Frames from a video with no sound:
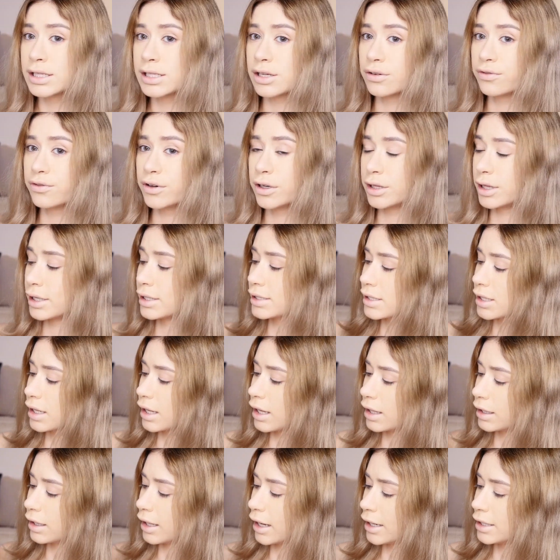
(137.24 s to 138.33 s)
So for this
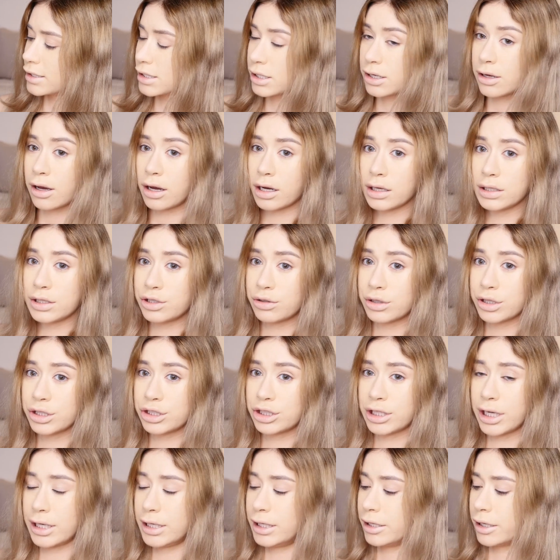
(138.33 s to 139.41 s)
light contour
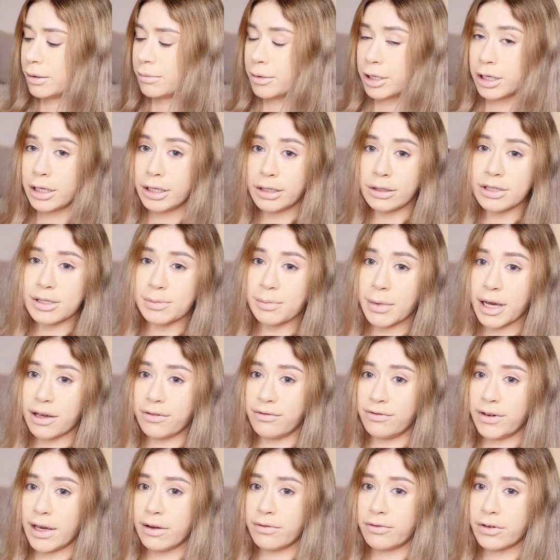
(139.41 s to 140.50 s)
shade here, I'm going to use my
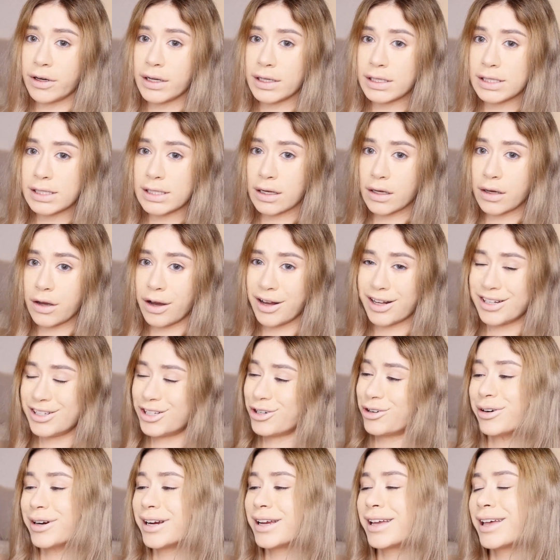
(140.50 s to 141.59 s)
favorite
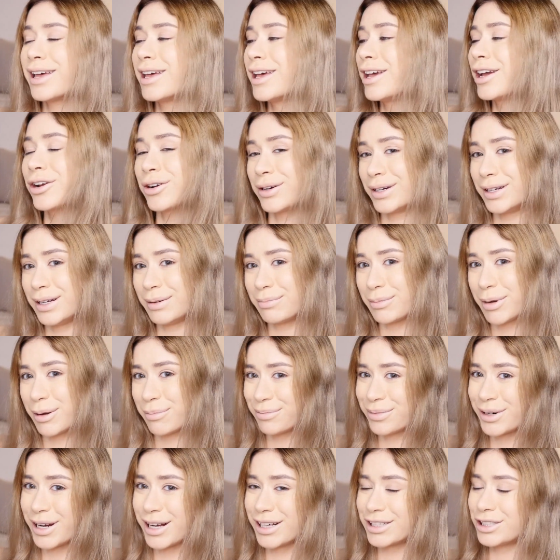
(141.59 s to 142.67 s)
contouring cream
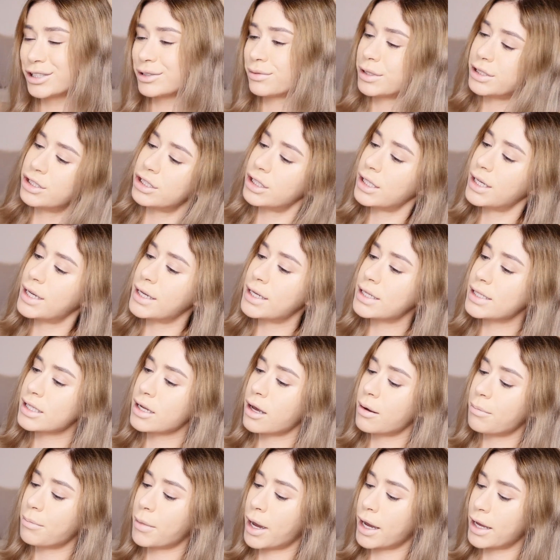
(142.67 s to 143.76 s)
brush, which is
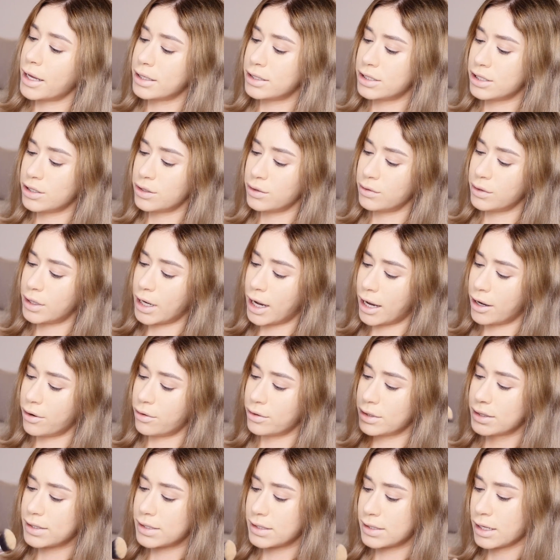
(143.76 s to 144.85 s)
my Etude
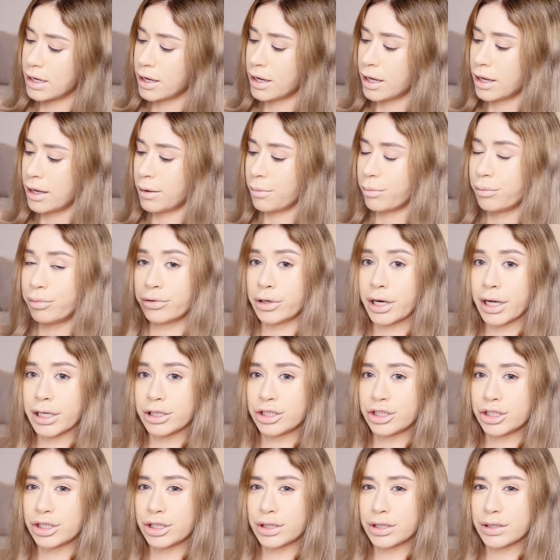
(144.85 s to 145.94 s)
House
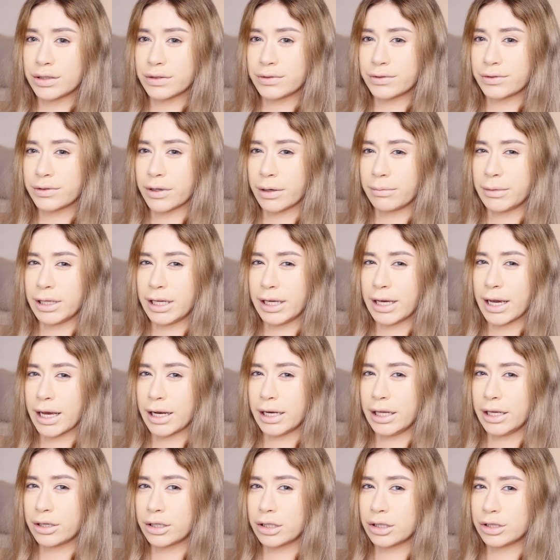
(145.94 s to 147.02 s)
brush from the
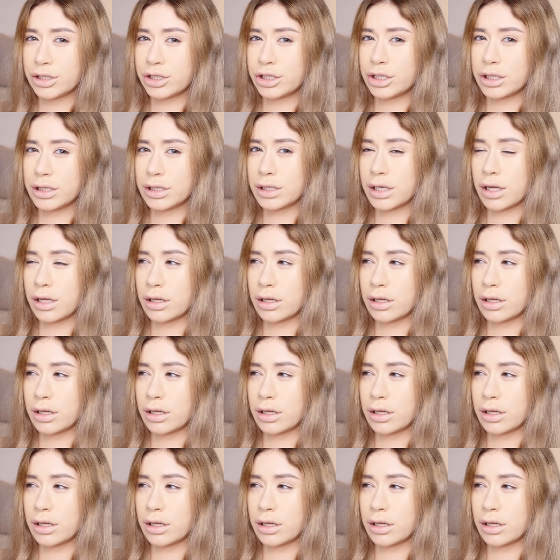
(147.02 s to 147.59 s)
Any Cushion